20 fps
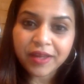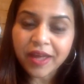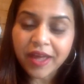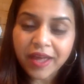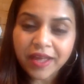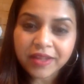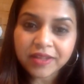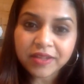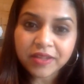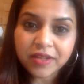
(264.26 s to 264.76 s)

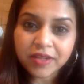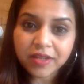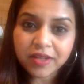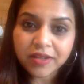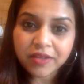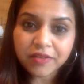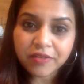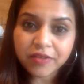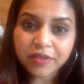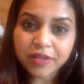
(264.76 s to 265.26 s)
And
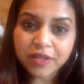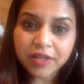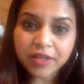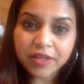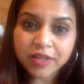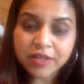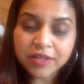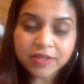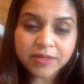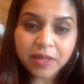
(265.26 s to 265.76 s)
in
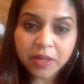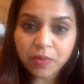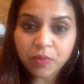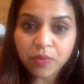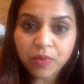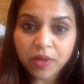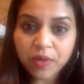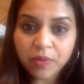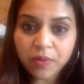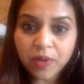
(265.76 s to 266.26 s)
the same
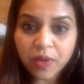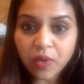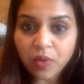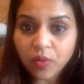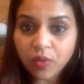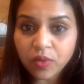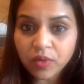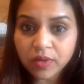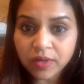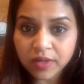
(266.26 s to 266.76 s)
way, we
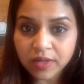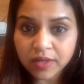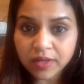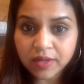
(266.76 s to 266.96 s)
all